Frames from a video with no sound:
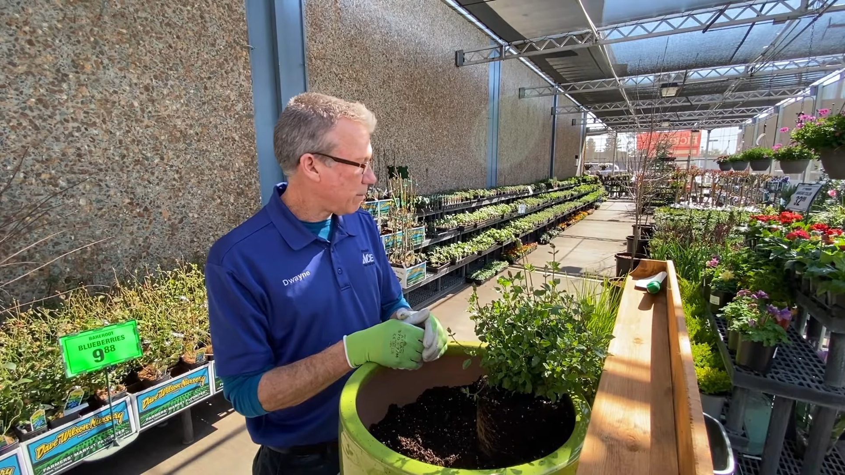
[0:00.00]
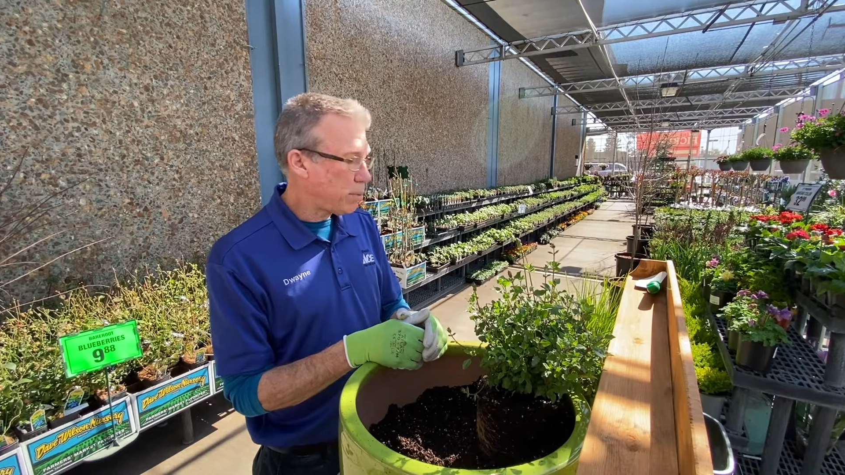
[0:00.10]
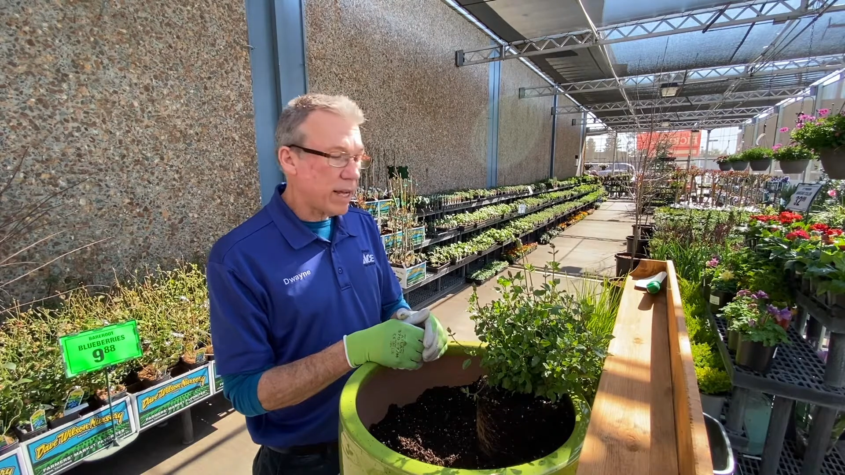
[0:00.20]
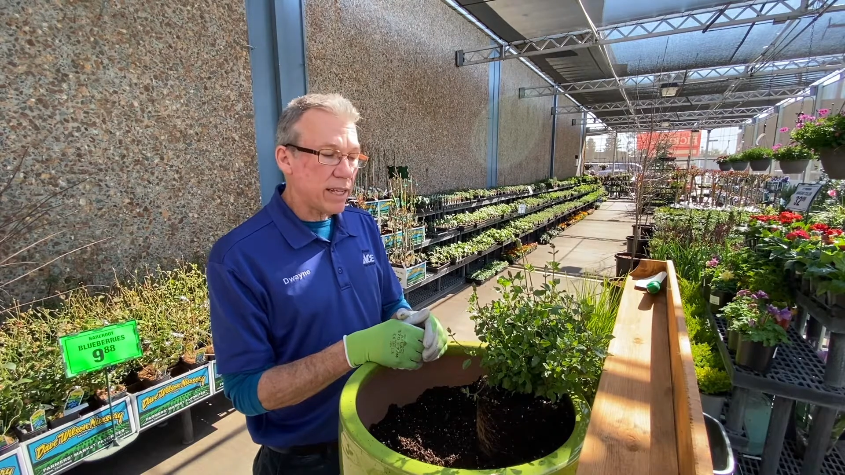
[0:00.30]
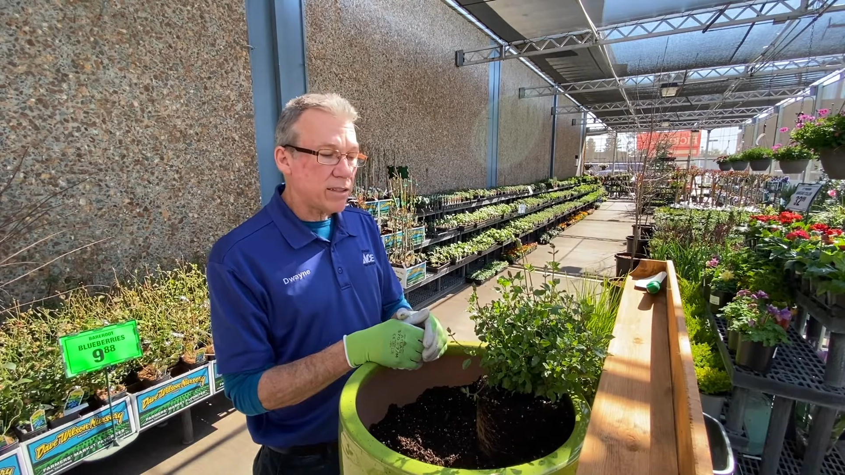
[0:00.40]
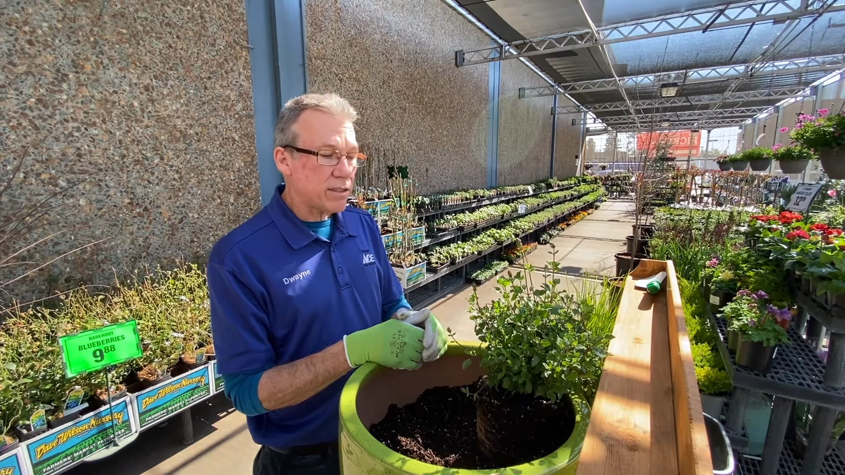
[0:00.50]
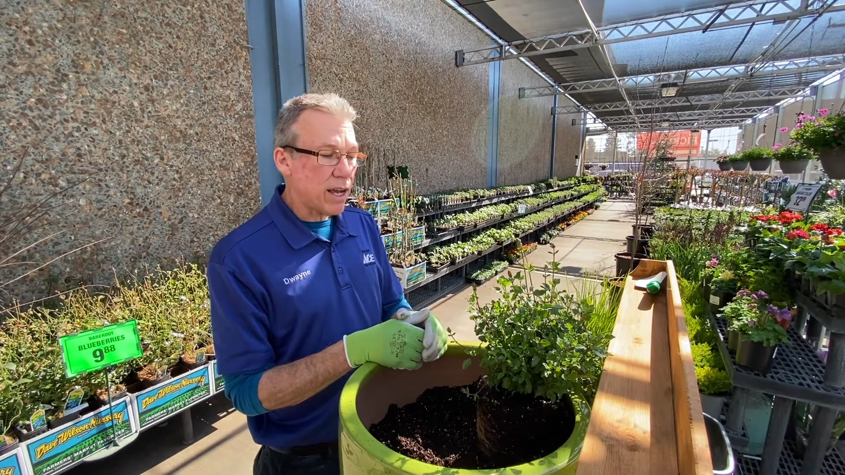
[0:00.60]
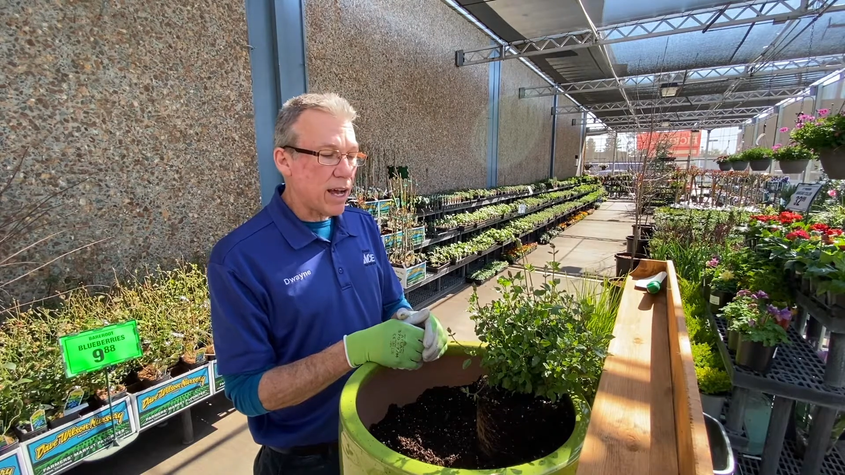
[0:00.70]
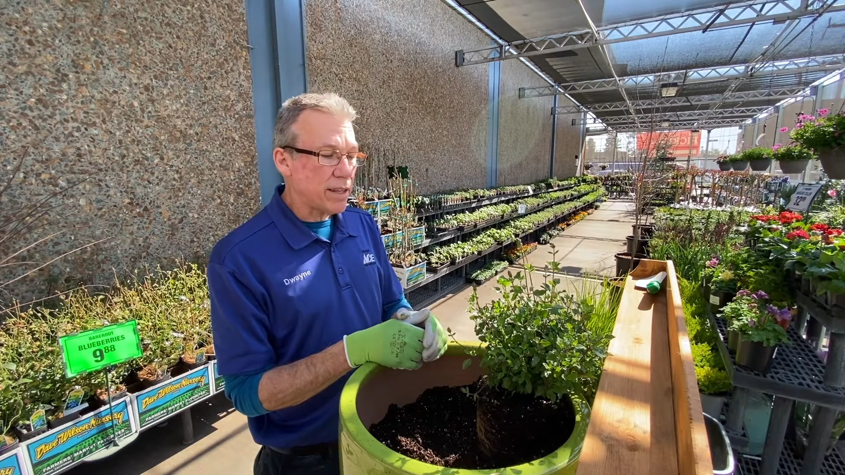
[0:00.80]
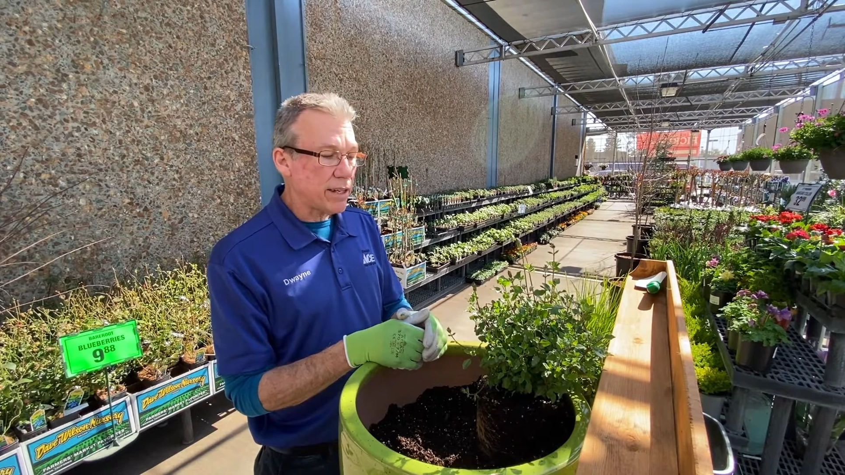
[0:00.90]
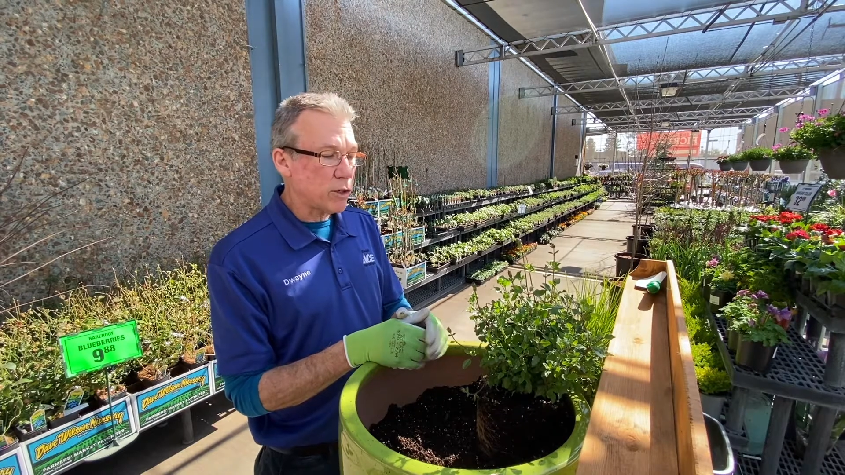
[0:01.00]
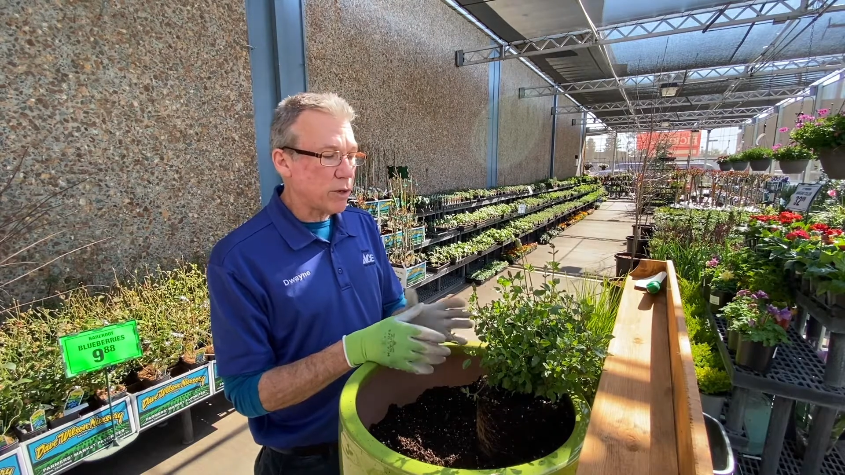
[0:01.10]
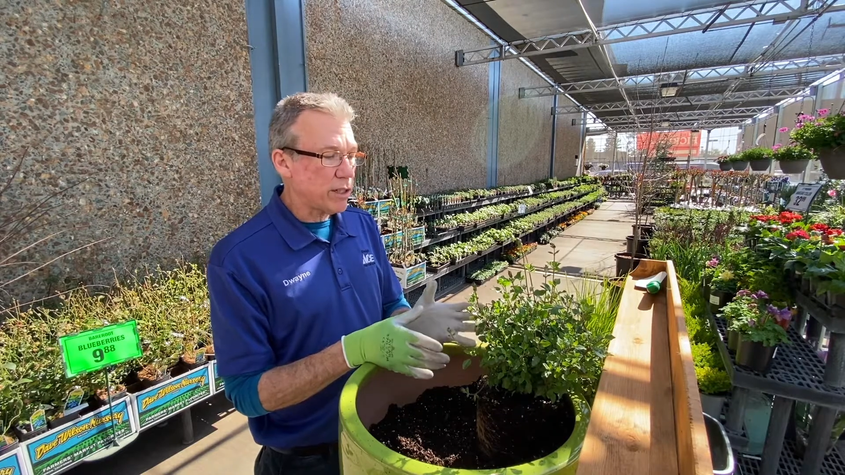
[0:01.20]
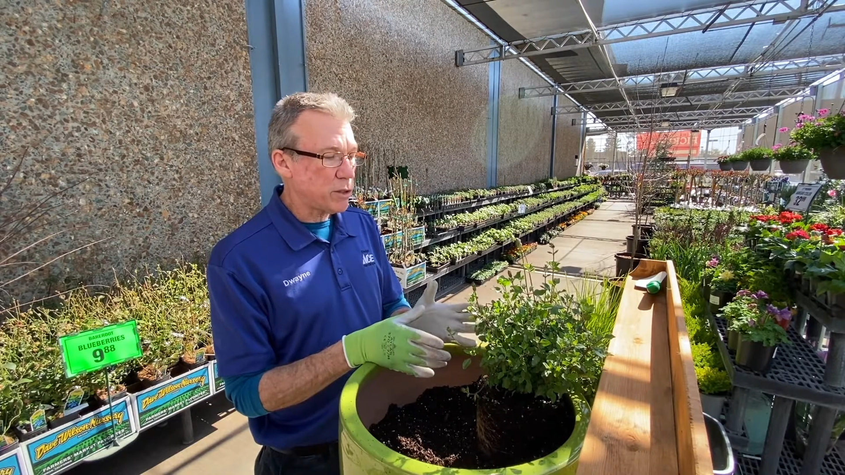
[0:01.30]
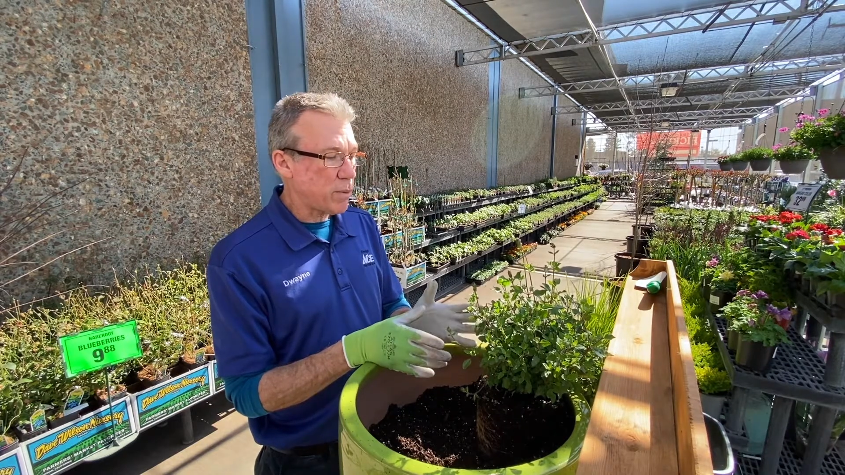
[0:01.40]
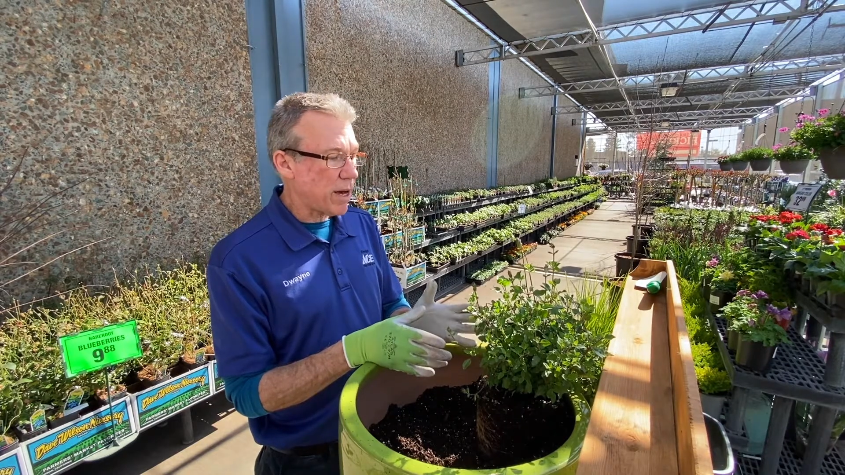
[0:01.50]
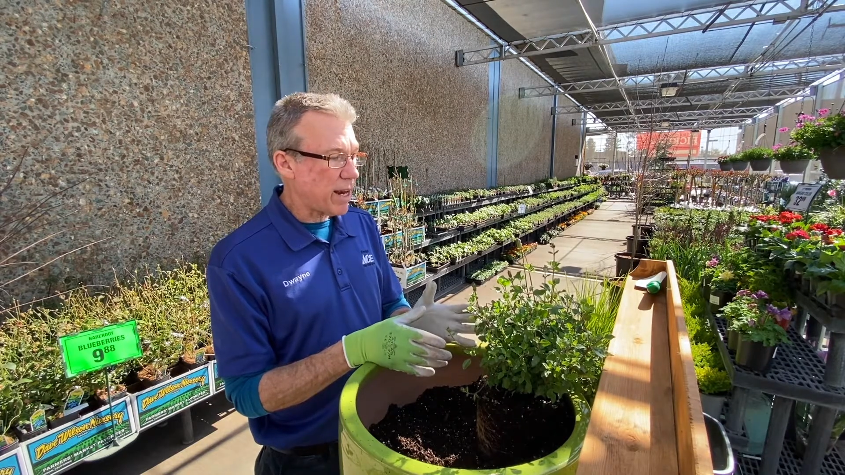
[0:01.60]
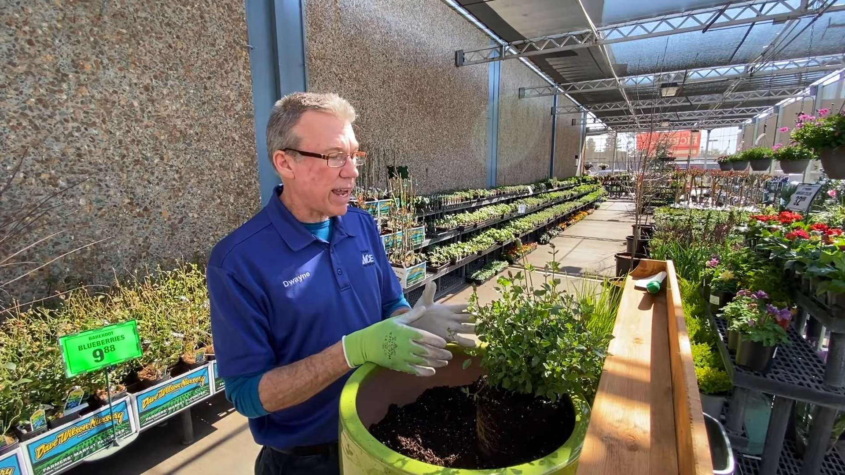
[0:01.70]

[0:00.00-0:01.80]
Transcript: plants that are going in this pot,